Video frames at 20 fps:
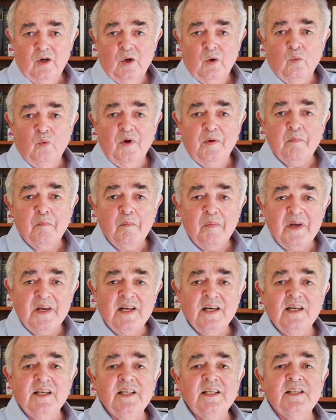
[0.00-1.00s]
We
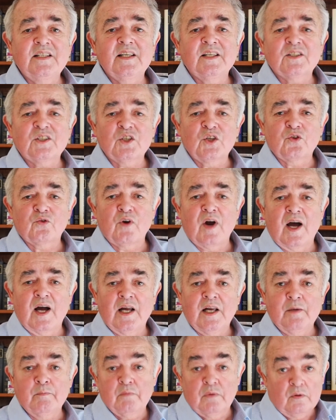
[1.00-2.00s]
merely
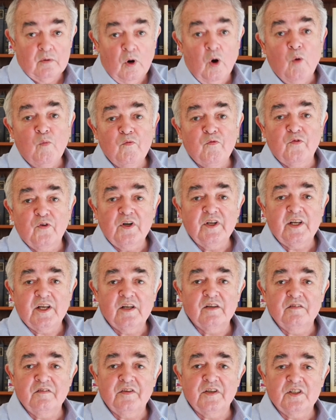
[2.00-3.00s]
describe, hopefully
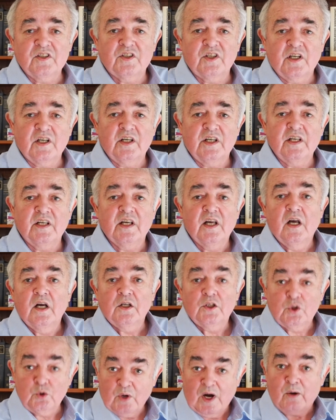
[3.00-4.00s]
convincingly,
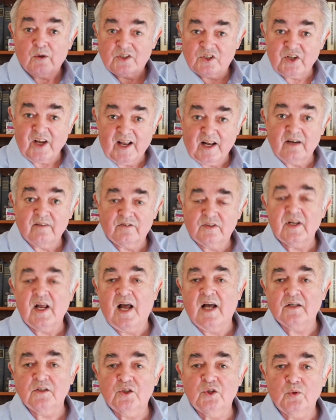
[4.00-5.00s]
to ourselves
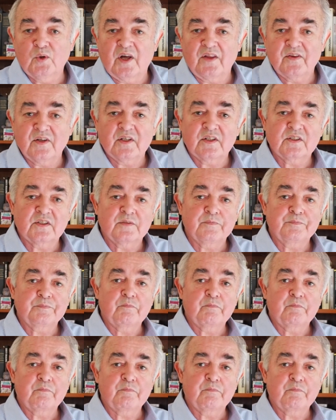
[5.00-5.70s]
and to others.